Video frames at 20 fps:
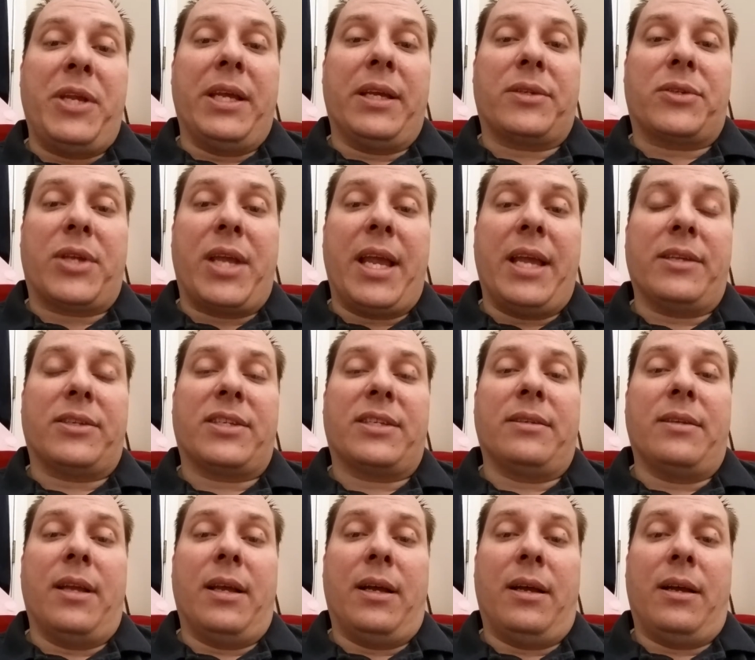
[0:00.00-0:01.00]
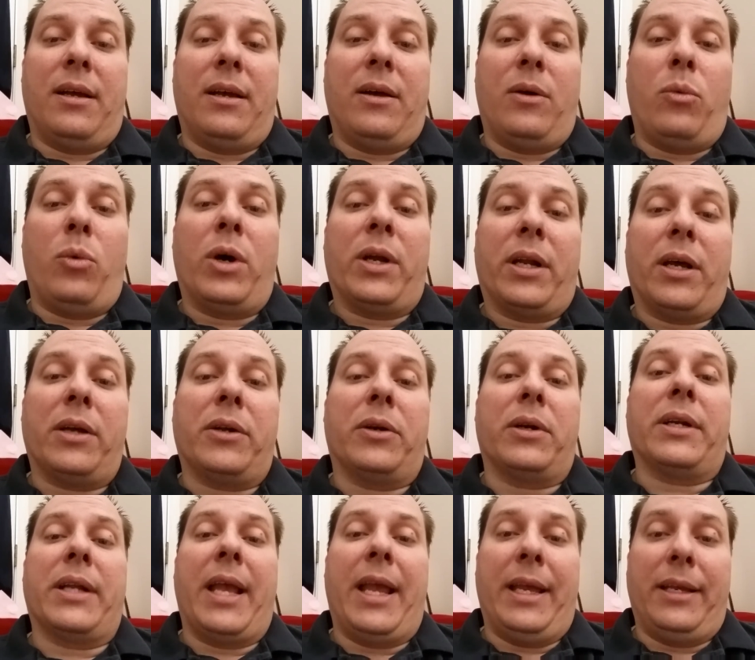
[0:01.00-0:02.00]
PSK uh,
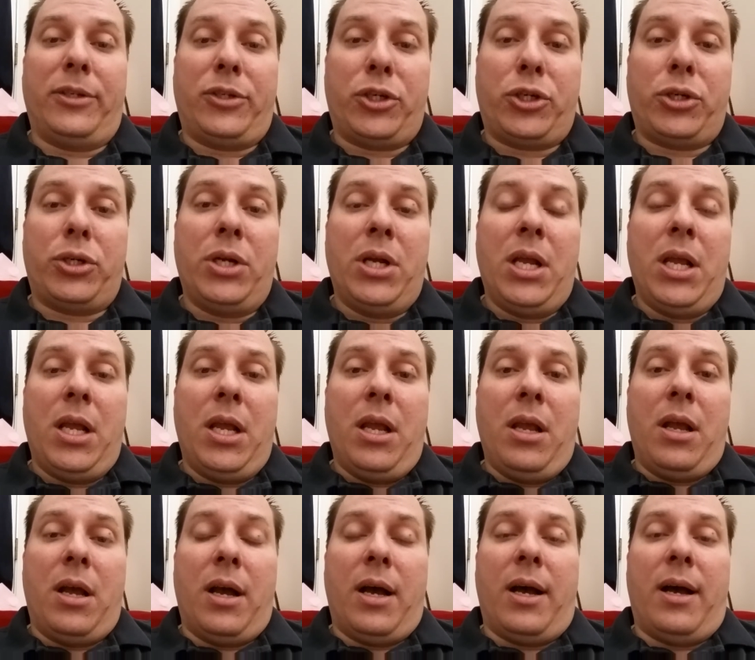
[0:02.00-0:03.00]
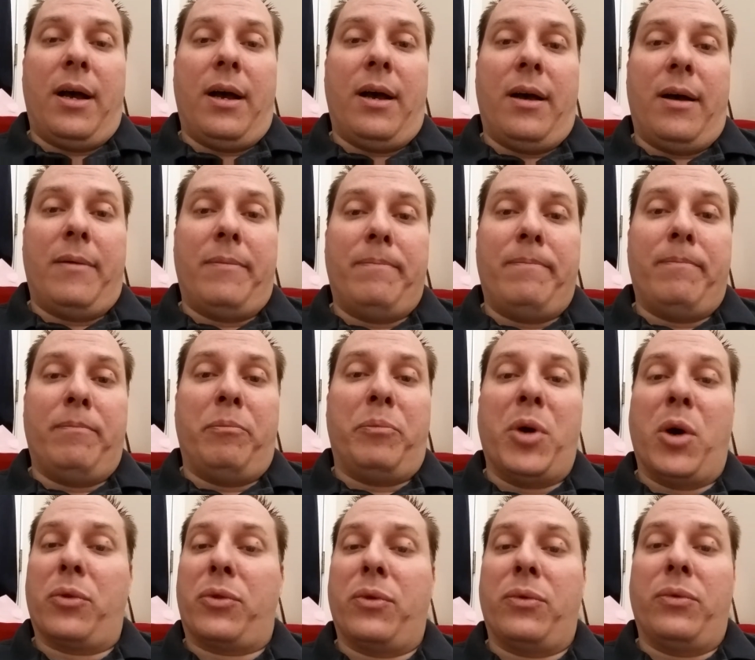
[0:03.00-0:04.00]
100H. Um,
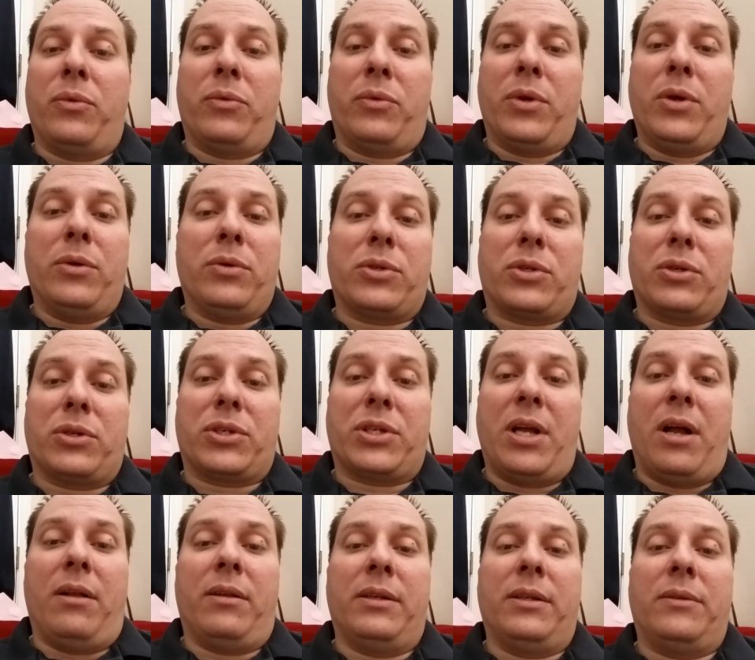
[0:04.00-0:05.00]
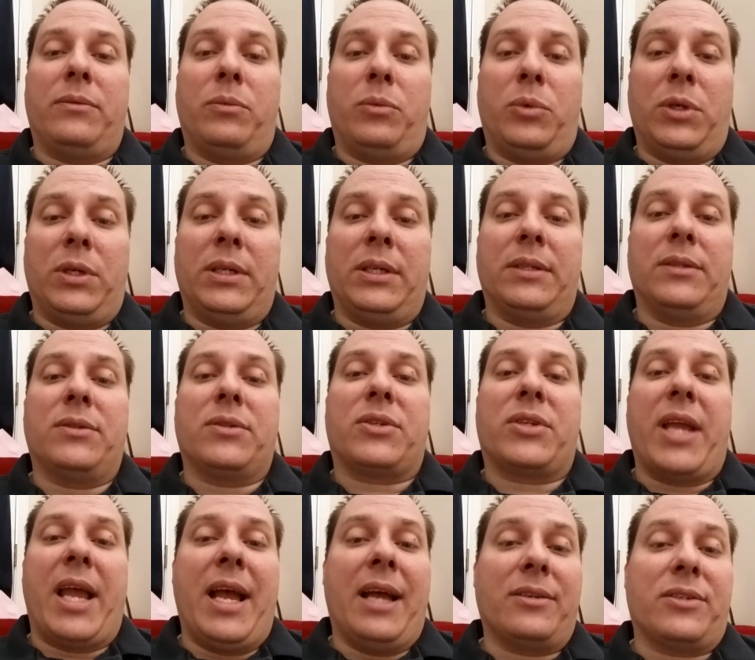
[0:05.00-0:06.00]
both of those are solid
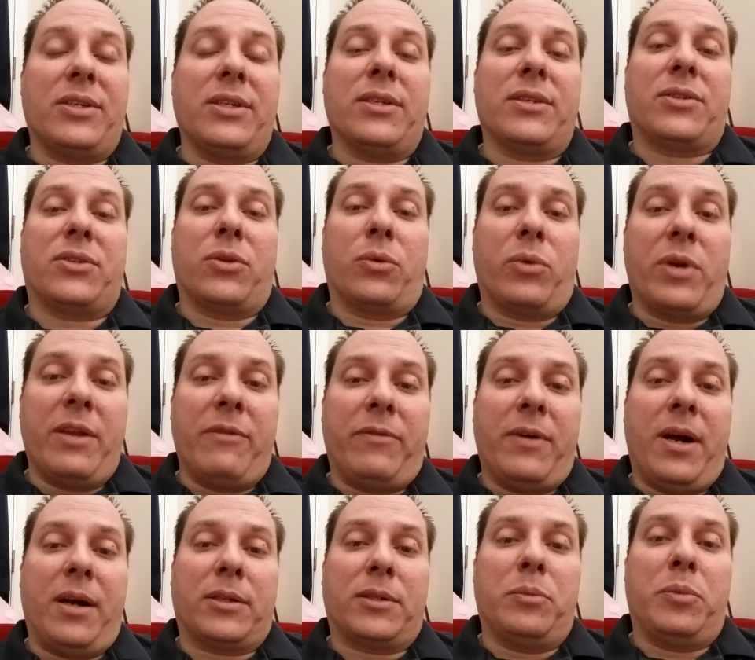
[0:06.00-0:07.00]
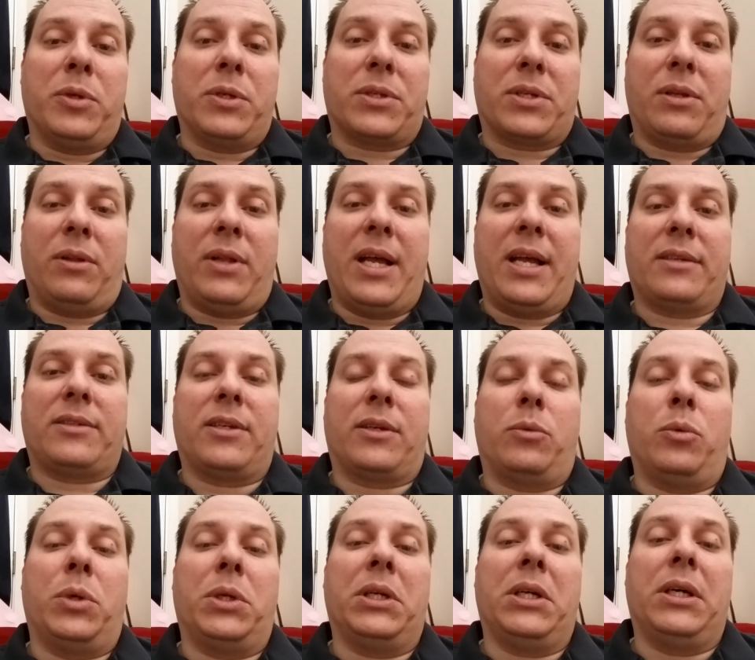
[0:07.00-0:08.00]
ones, as is the Reef Octopus
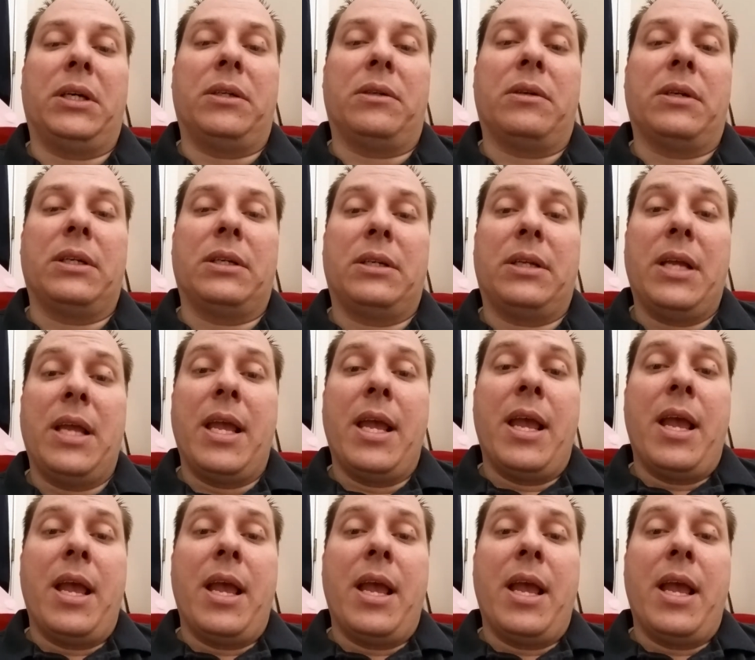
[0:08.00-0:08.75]
Classic 100.